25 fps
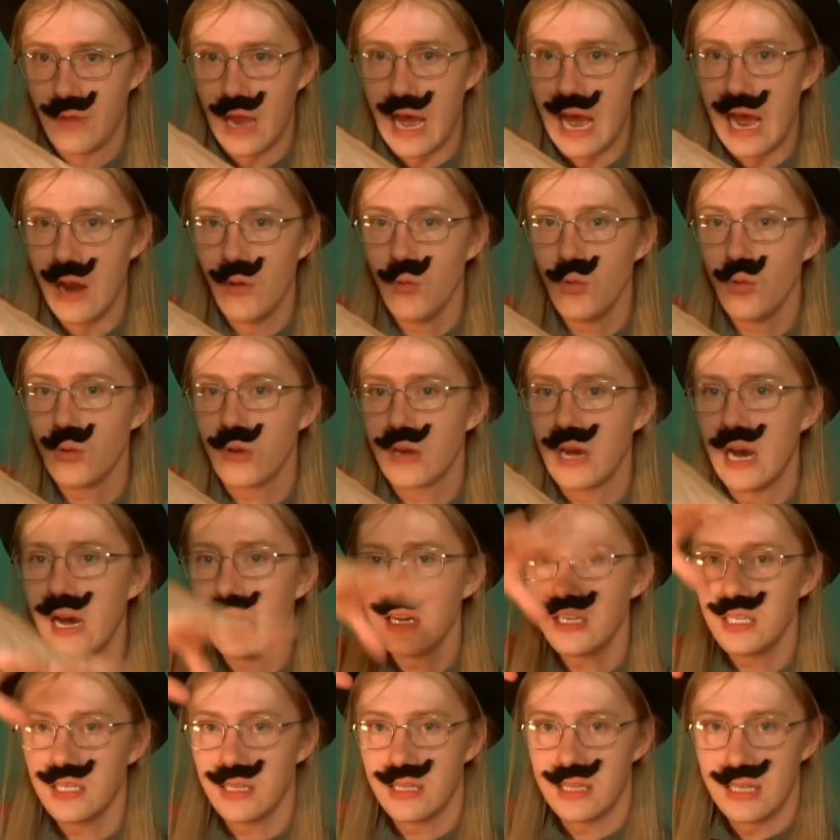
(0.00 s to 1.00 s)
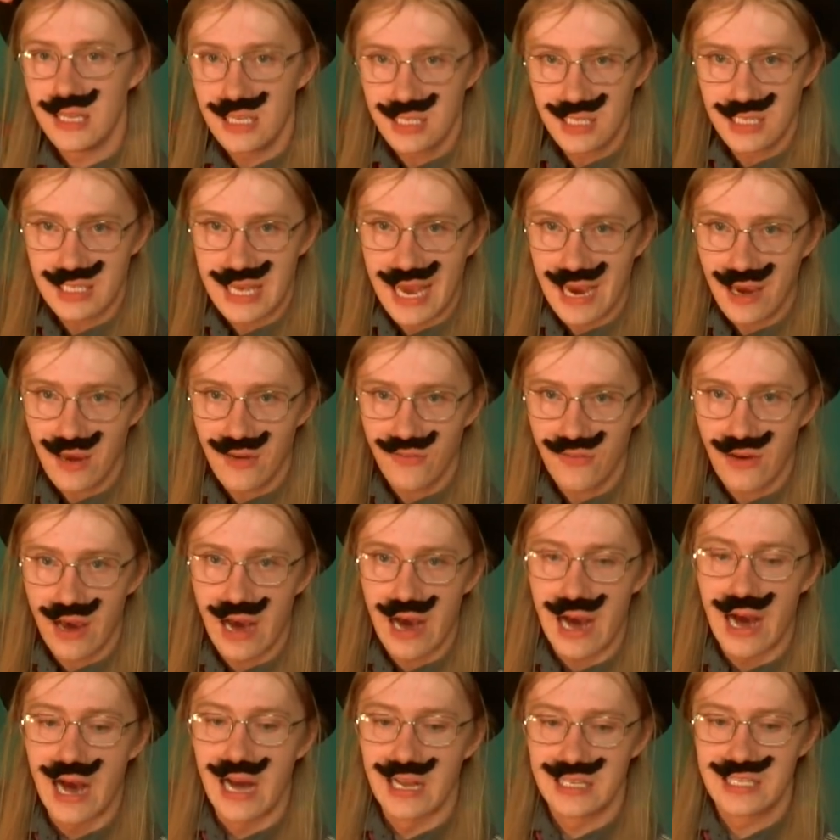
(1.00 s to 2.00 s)
I will cut this deck of
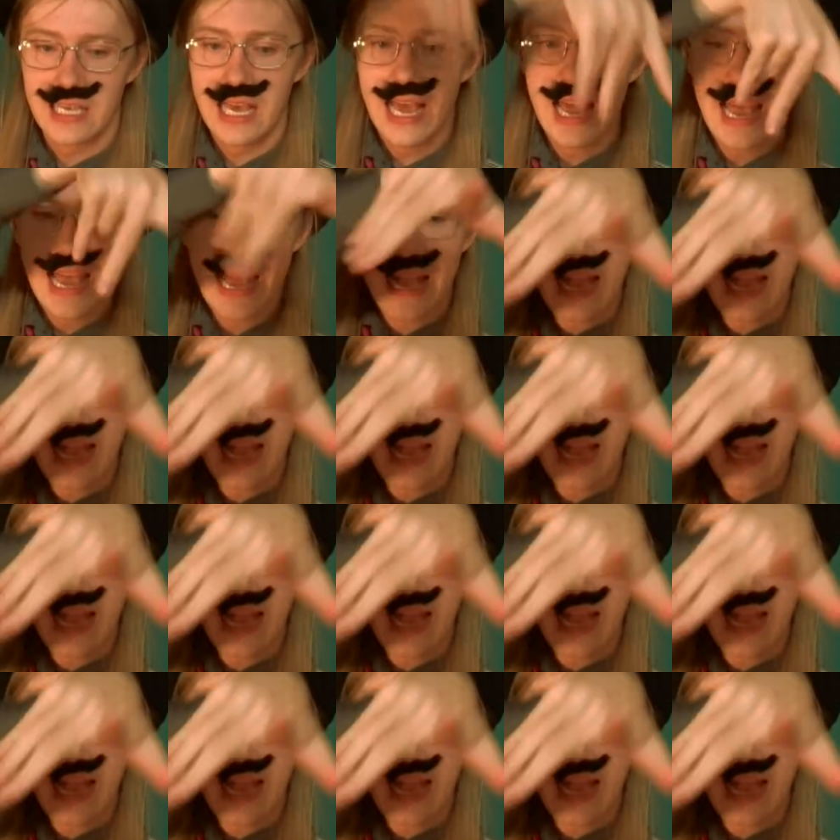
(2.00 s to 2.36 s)
cards